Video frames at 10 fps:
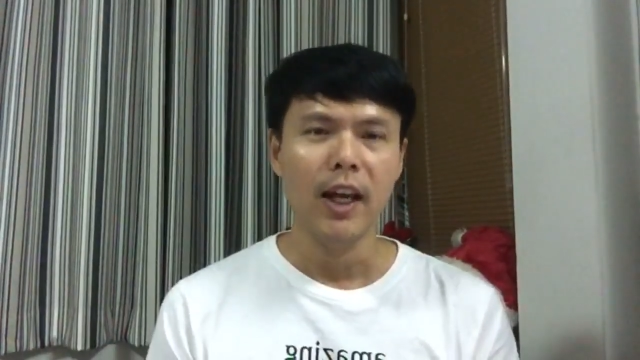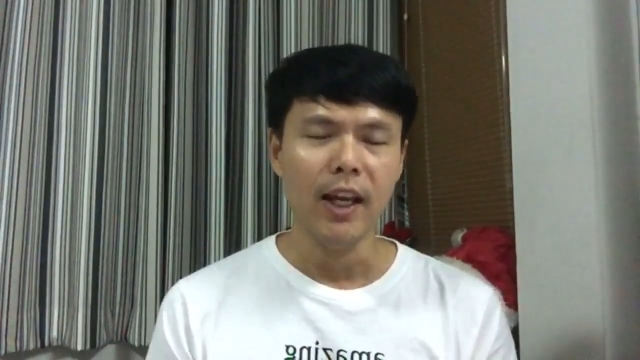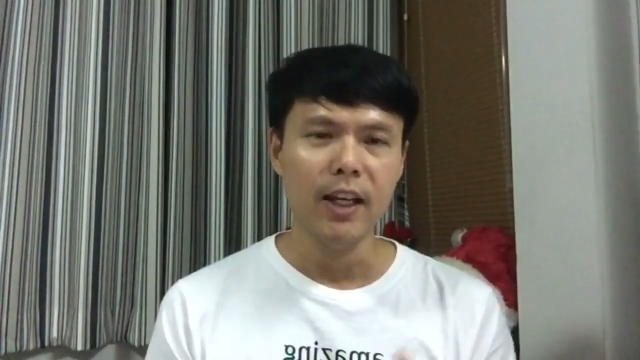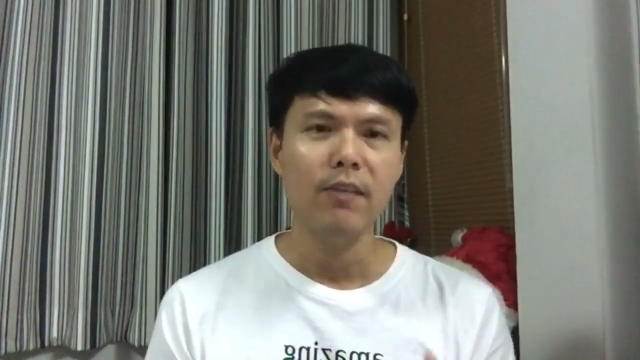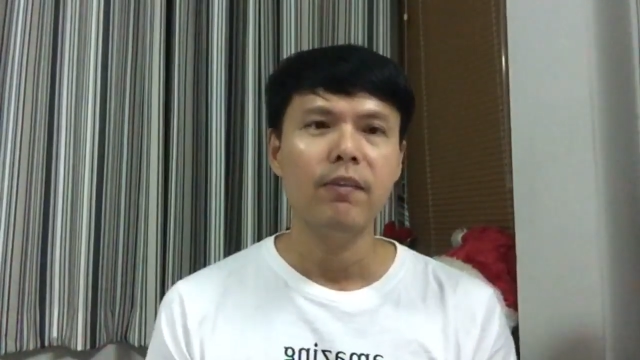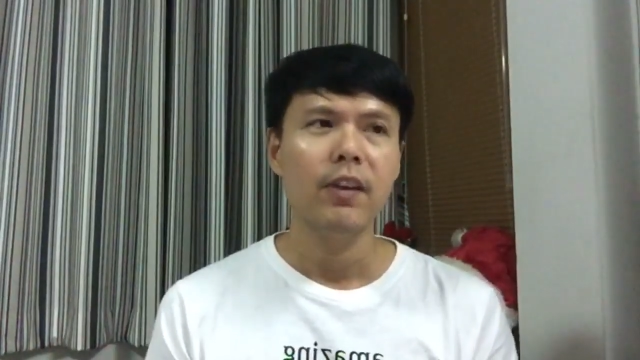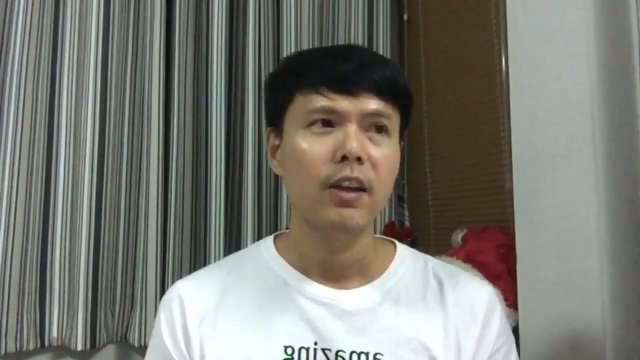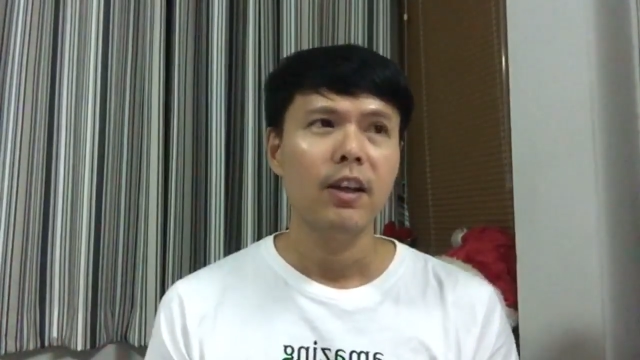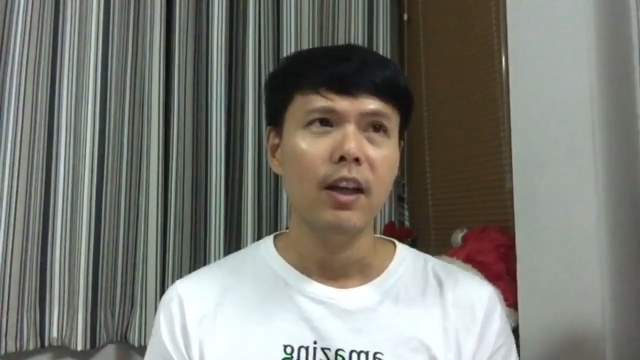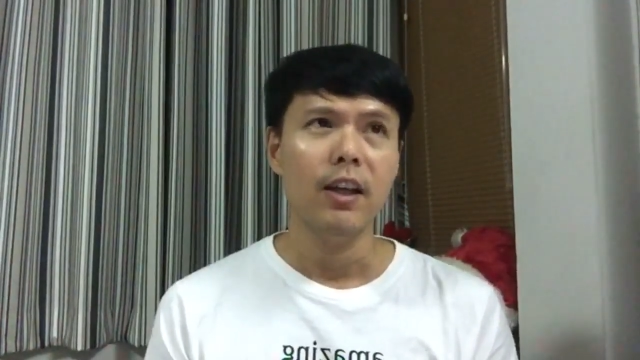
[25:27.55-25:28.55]
And if
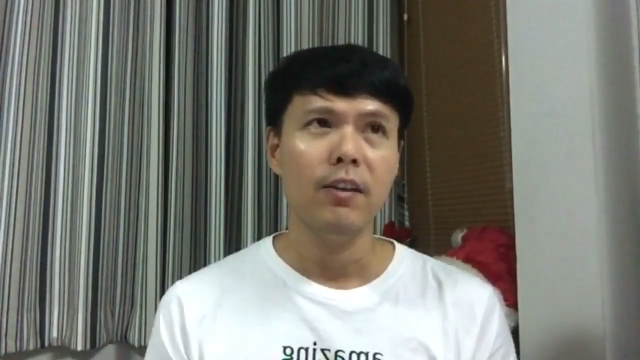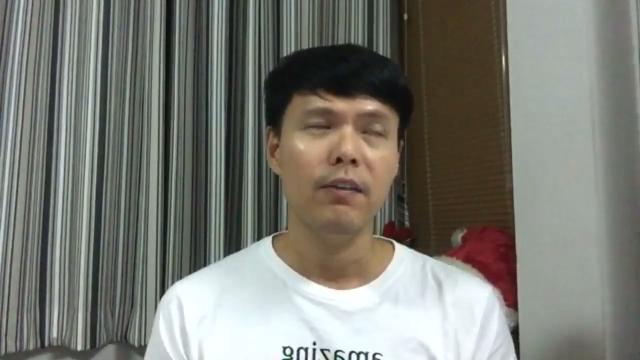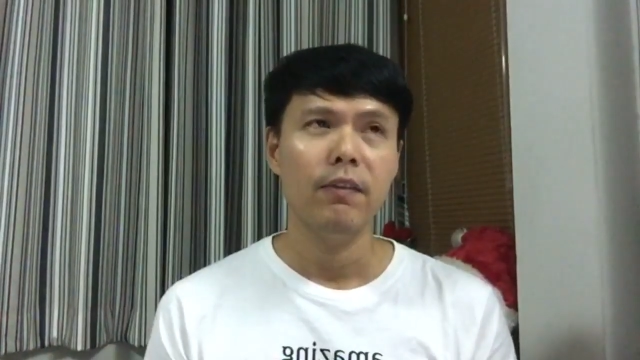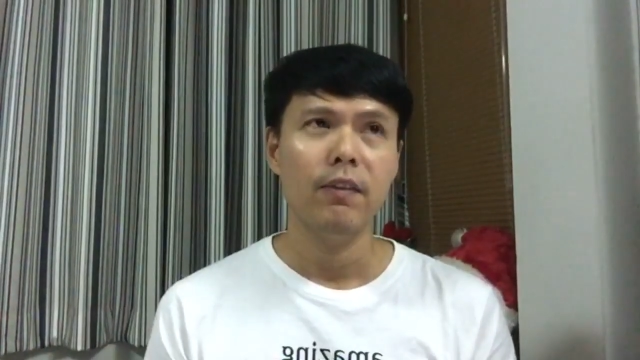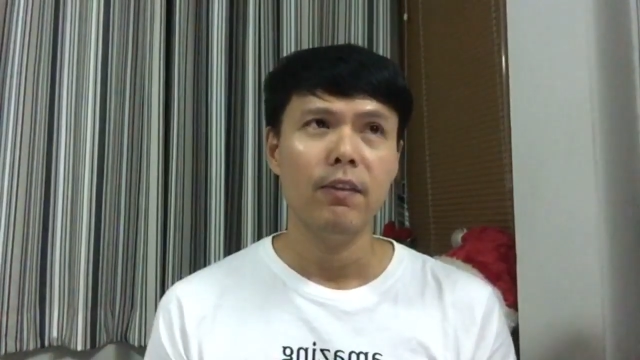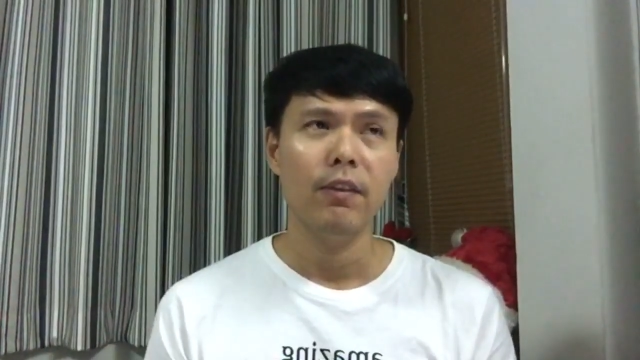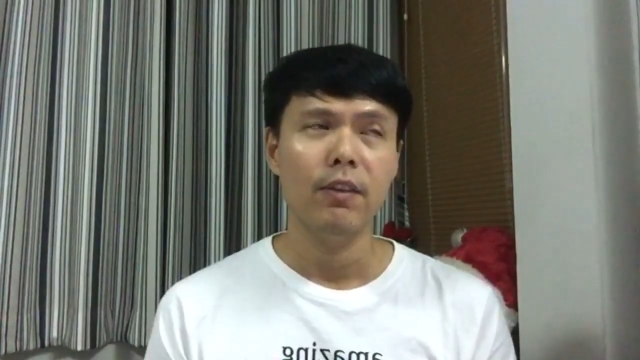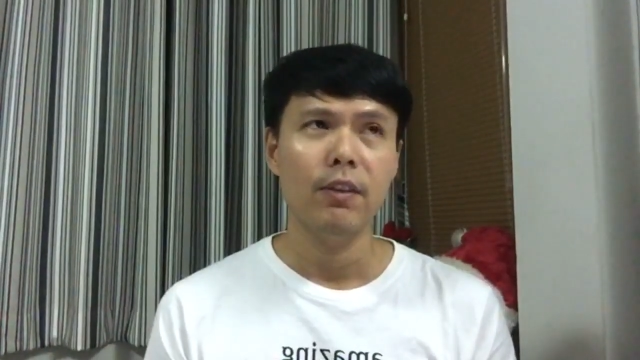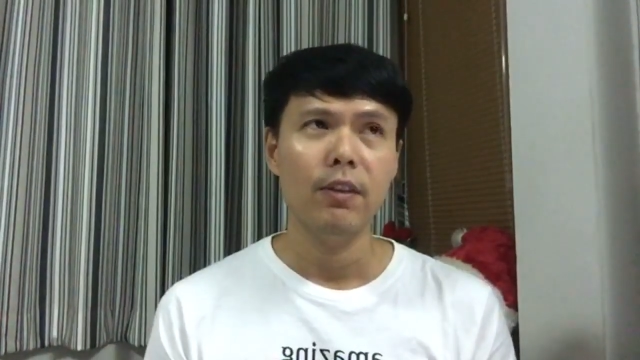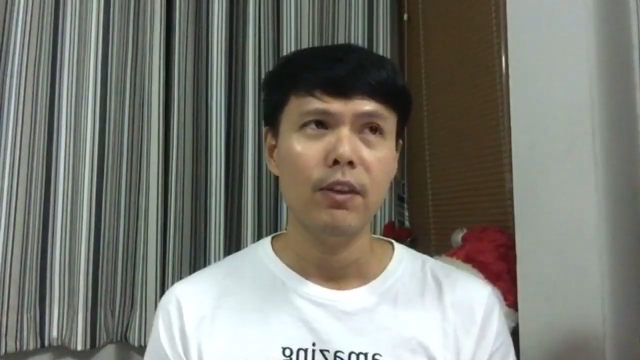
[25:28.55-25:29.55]
if
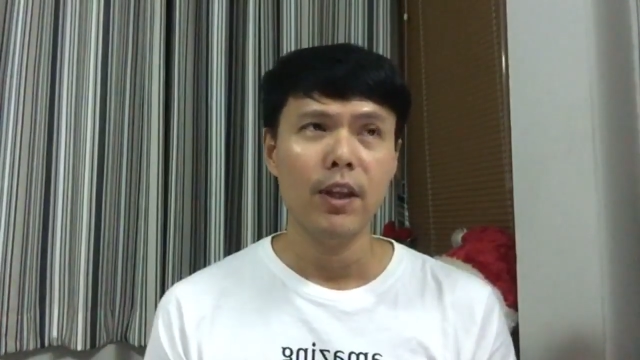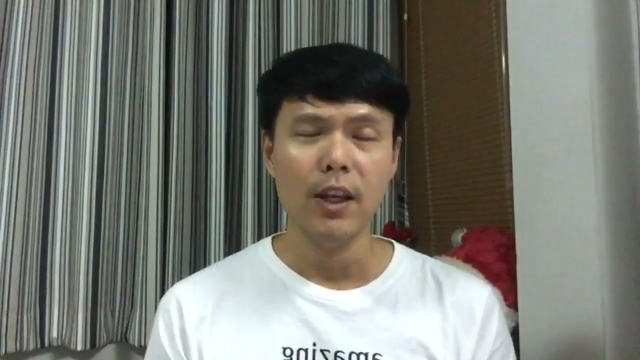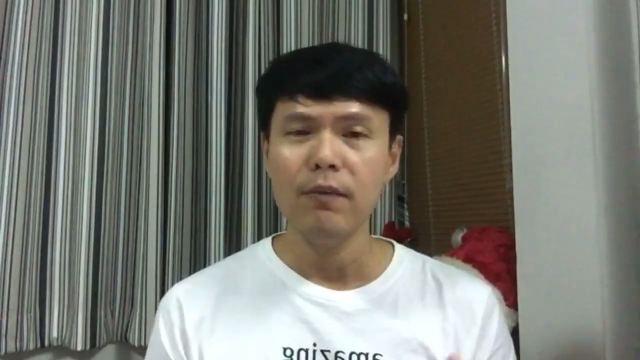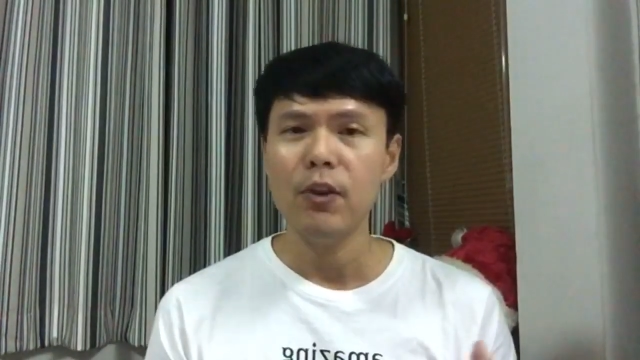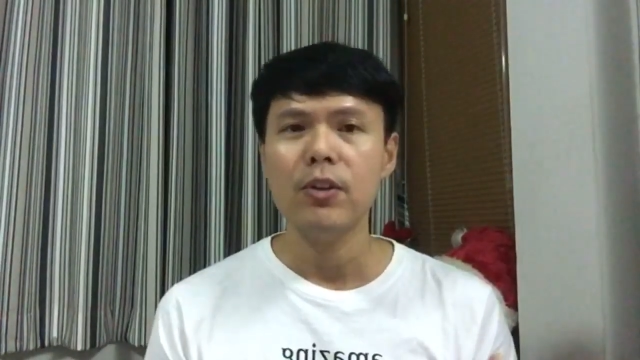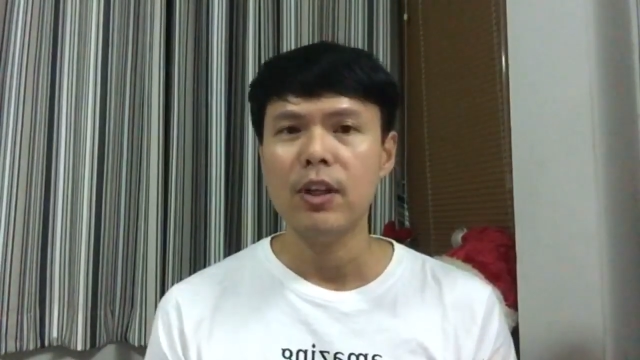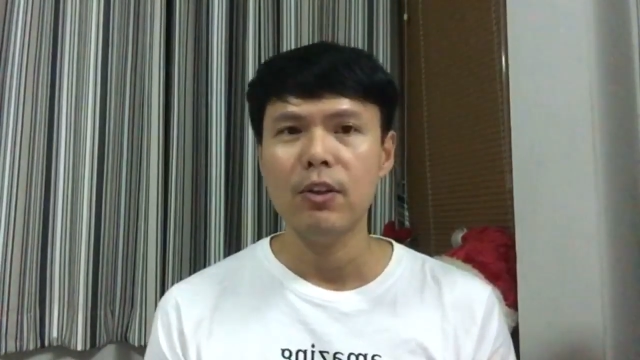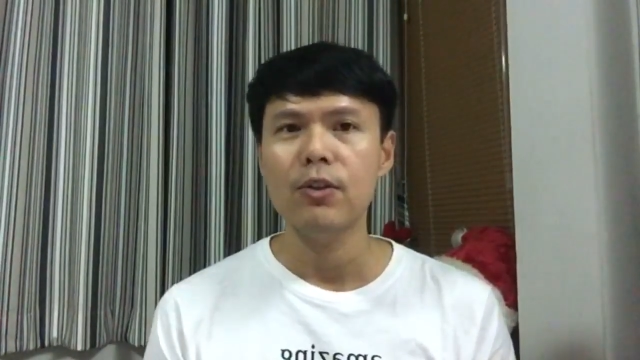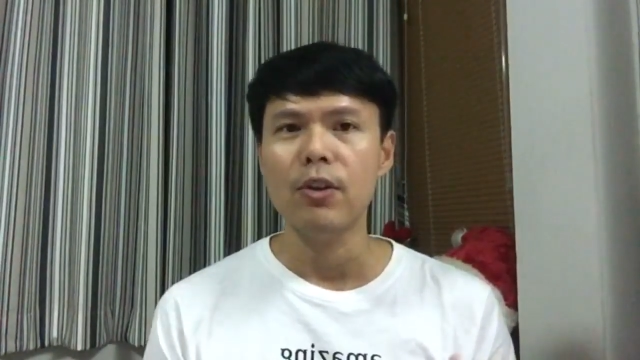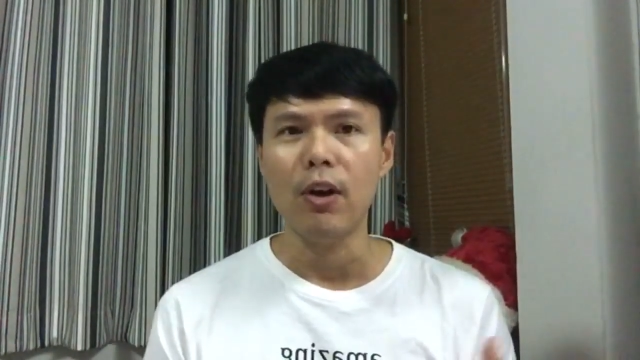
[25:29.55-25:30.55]
those
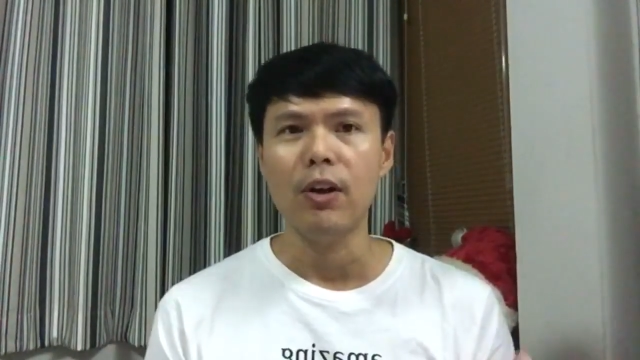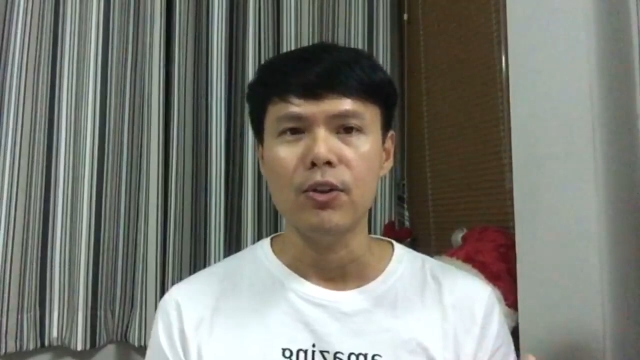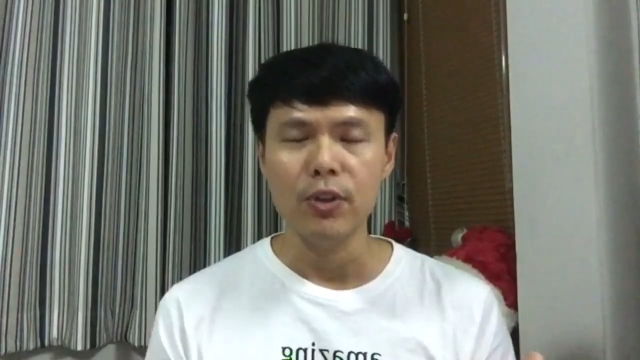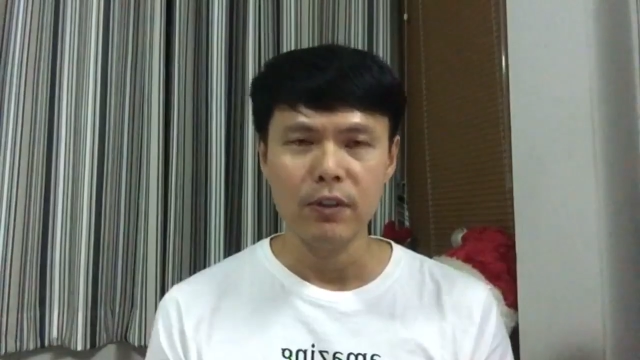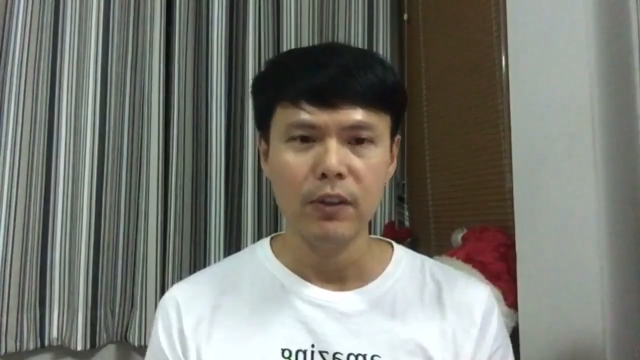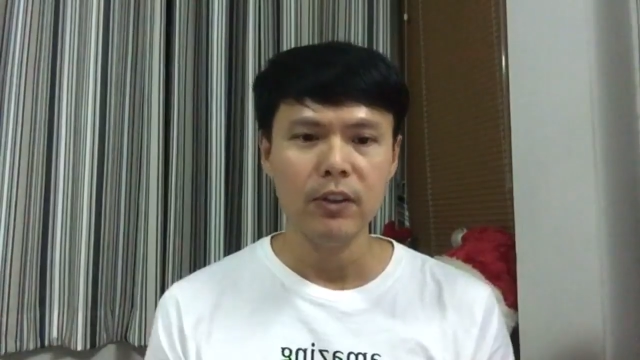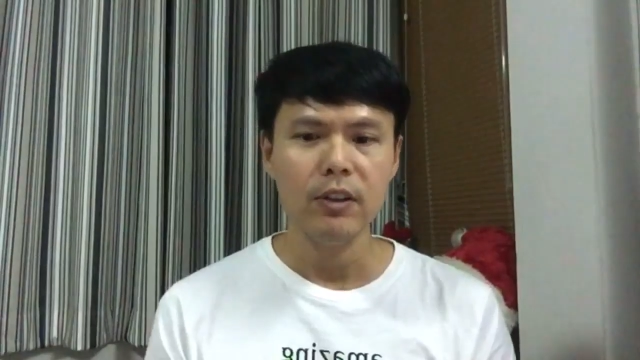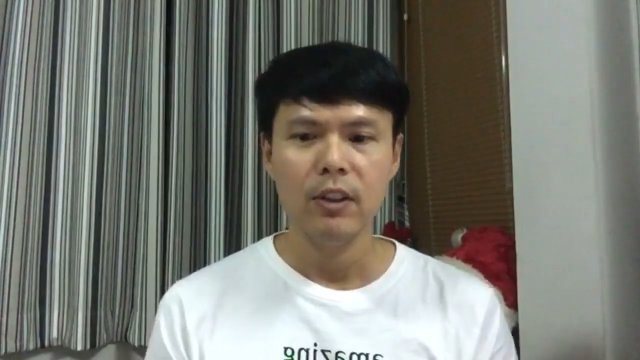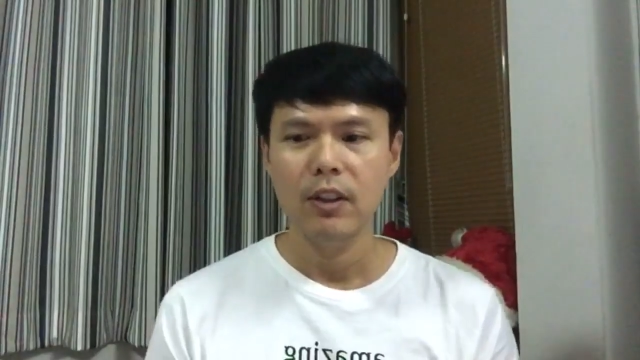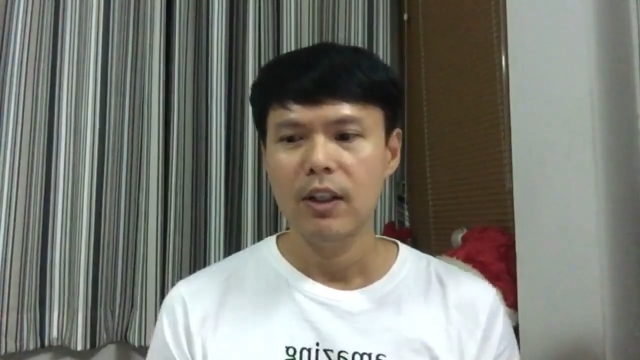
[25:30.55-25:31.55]
skills are
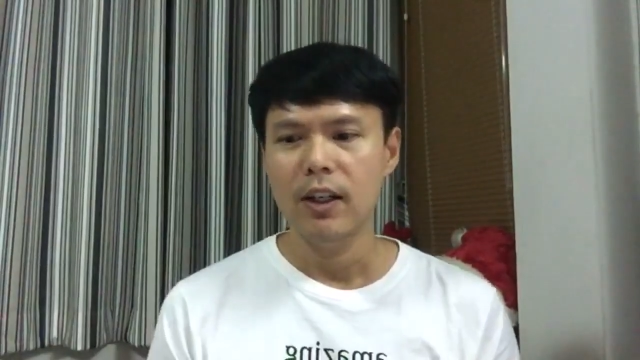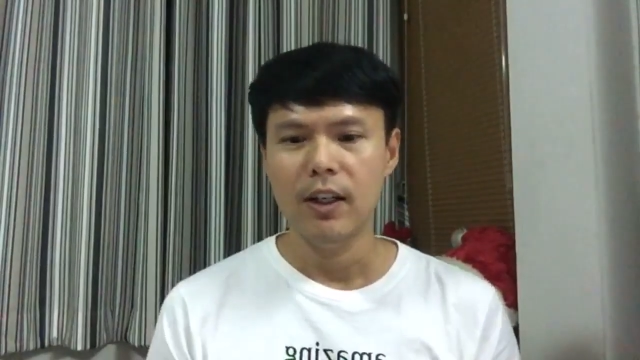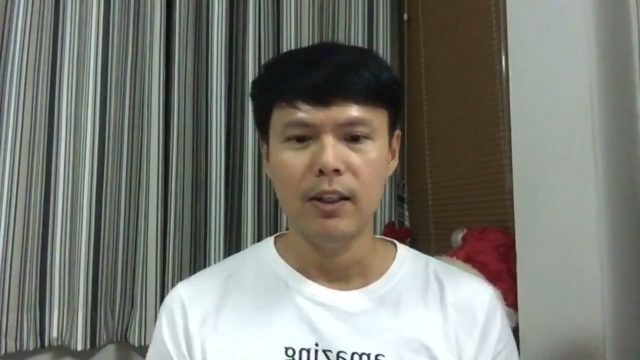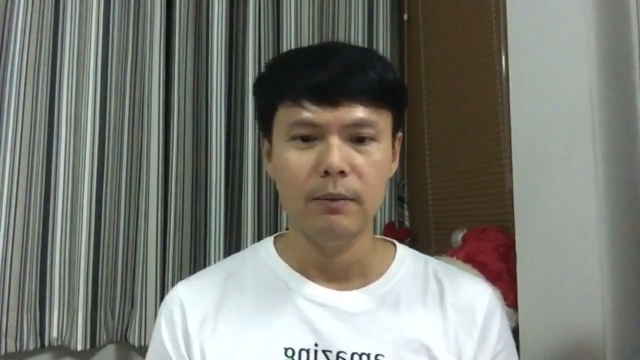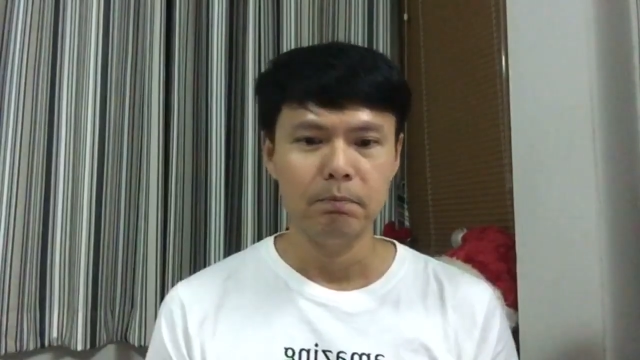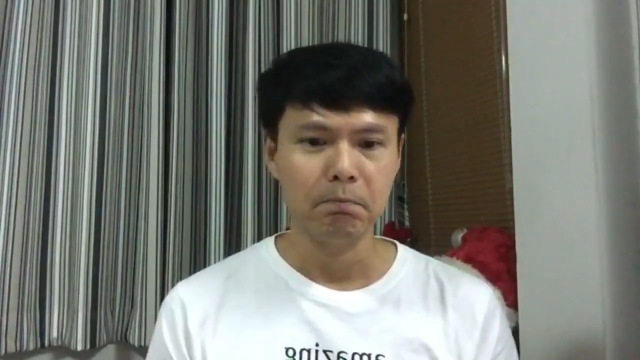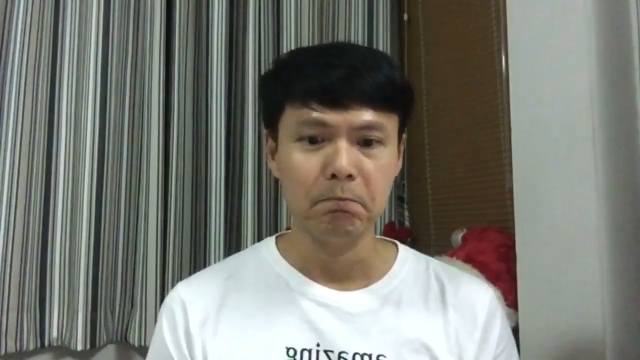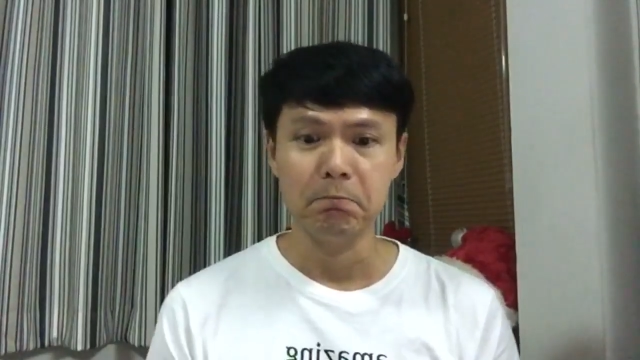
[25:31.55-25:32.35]
useful, um,